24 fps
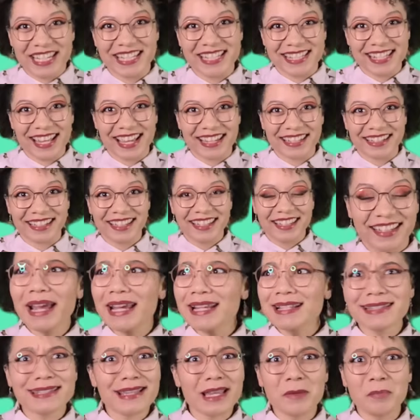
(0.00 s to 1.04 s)
on the inside. But my
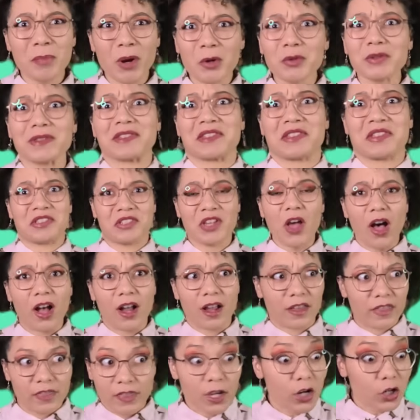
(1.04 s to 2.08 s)
inside bones
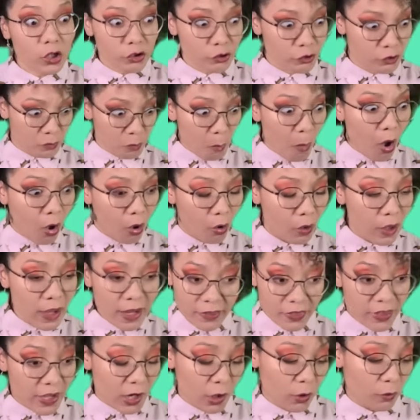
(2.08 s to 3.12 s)
suck. They're small,
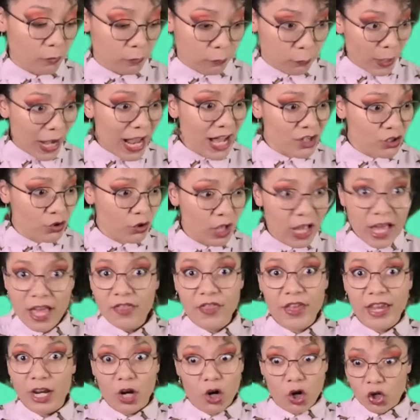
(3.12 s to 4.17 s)
they're fragile,
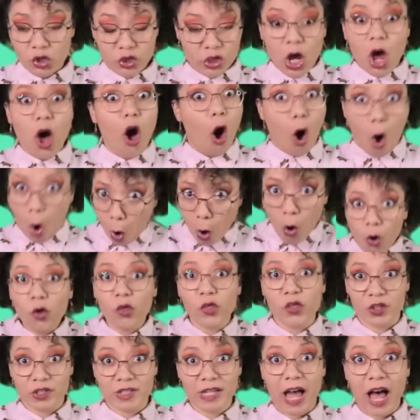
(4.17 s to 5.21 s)
they hurt
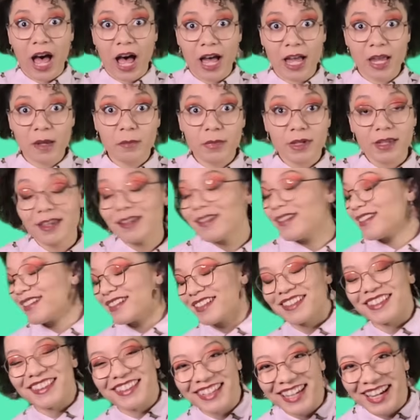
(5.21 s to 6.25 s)
all the time.
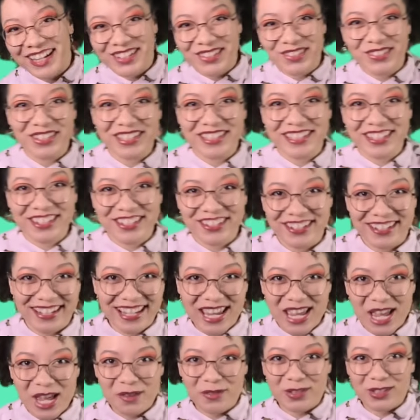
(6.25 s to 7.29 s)
The actual condition
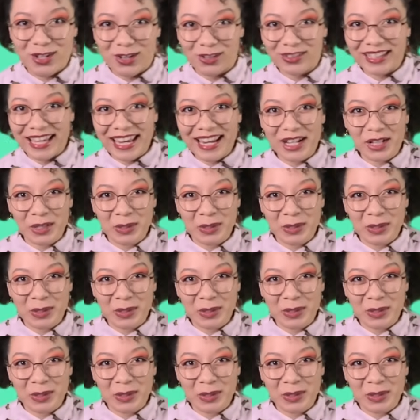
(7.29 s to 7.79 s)
I have is called